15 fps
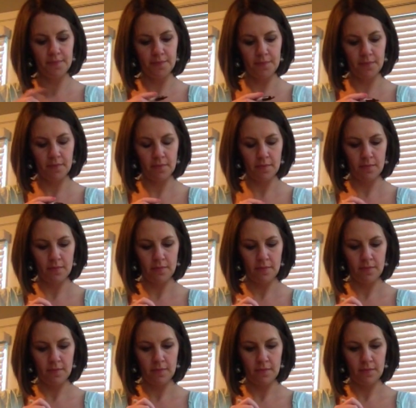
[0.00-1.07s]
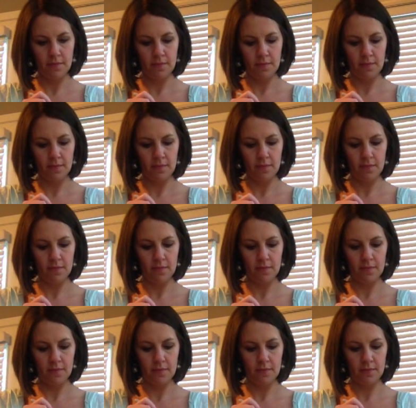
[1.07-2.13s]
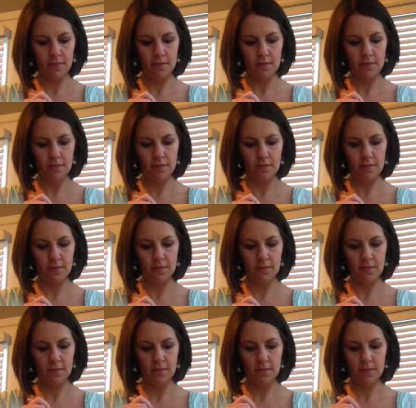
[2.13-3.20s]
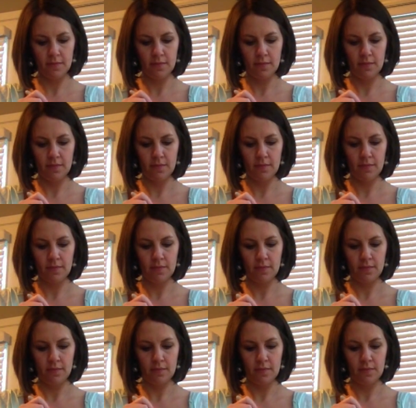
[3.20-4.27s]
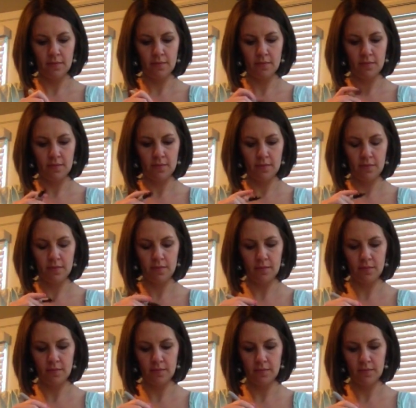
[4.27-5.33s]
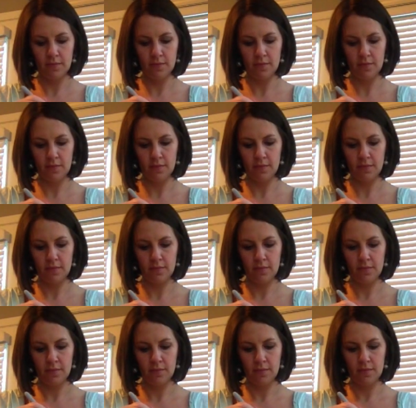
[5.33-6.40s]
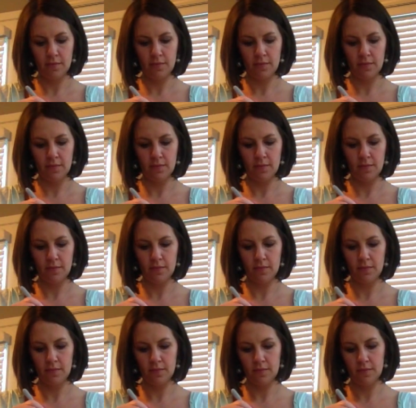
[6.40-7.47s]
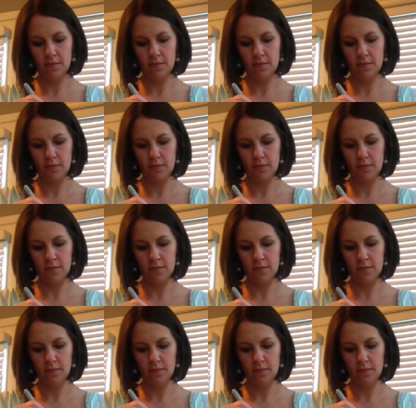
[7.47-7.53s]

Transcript: [no speech]